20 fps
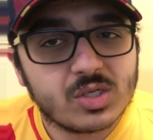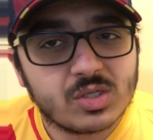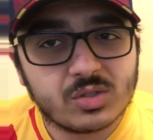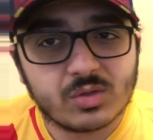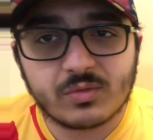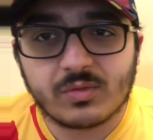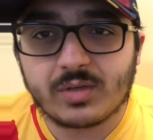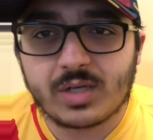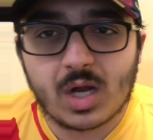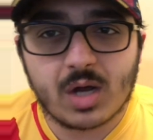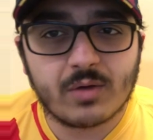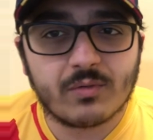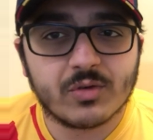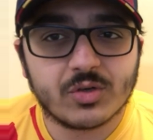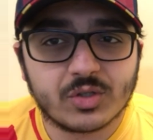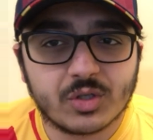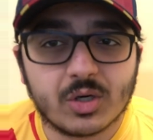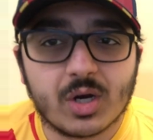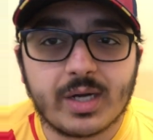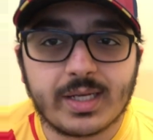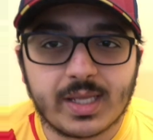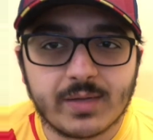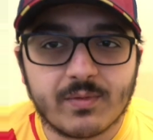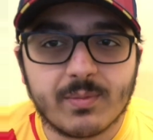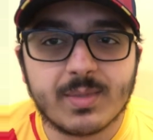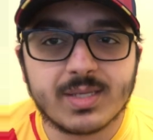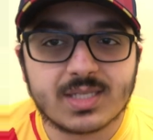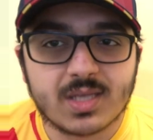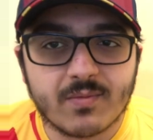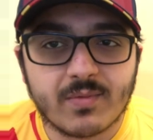So De Jong, for sure, I'd give him
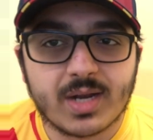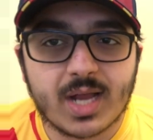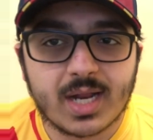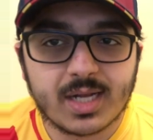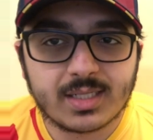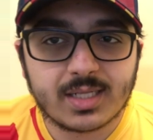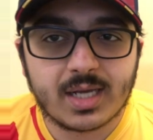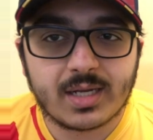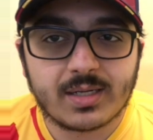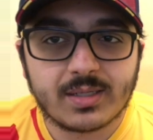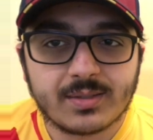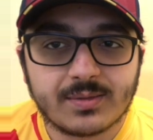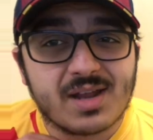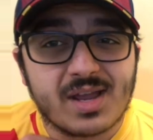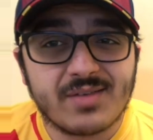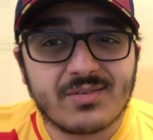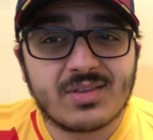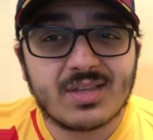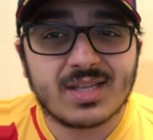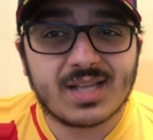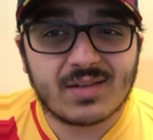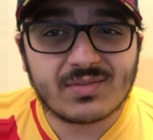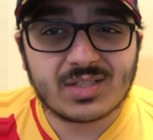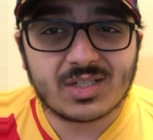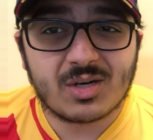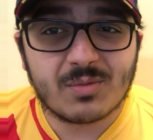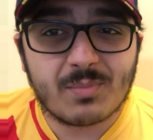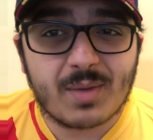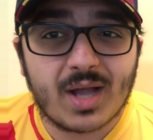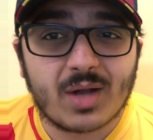a 7 out of 10. Now into the left
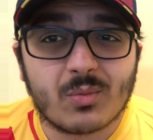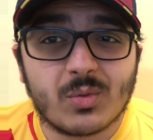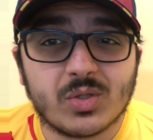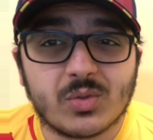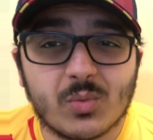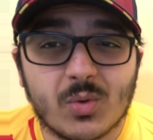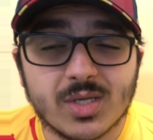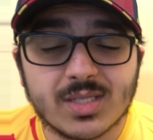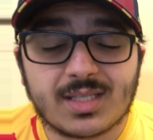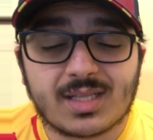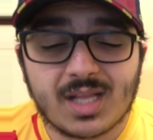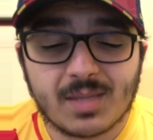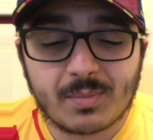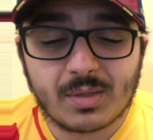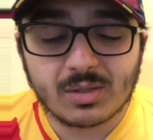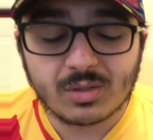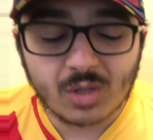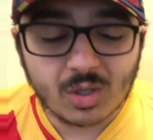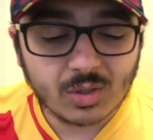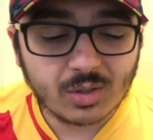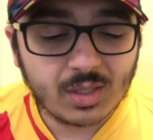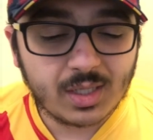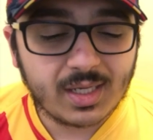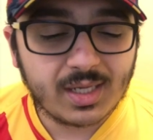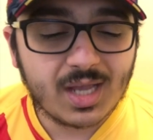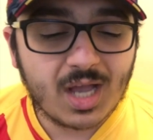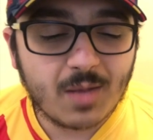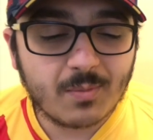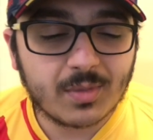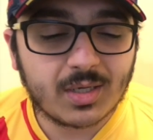center back, which was Clément Lenglet,
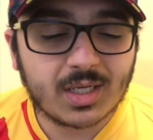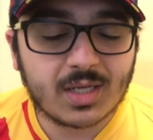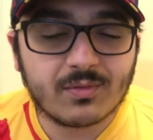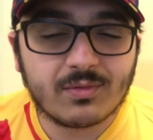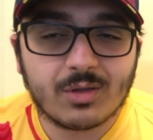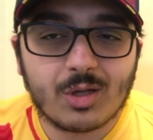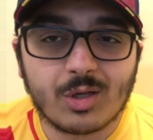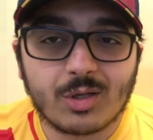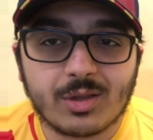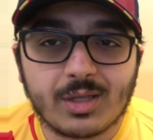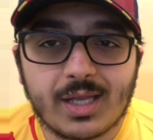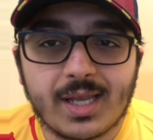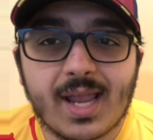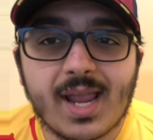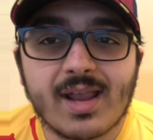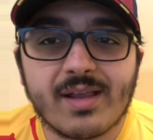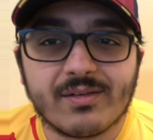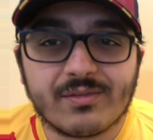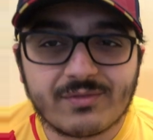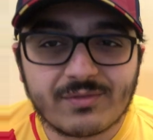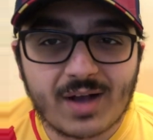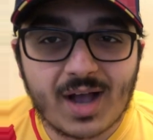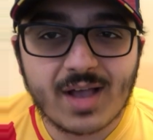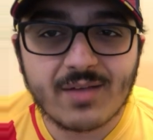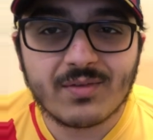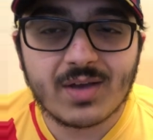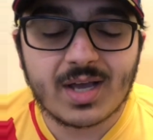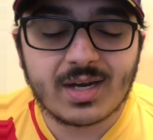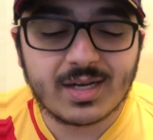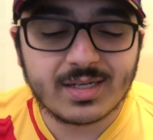I'm going to give Lenglet a
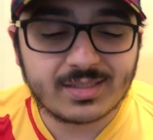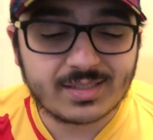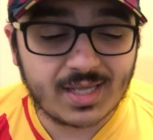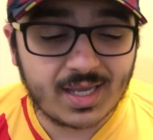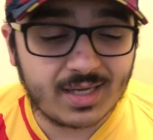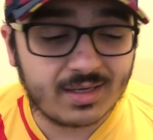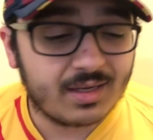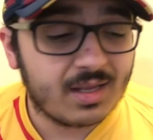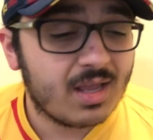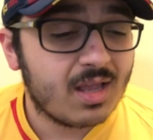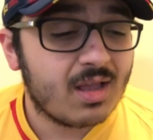5 out of 10.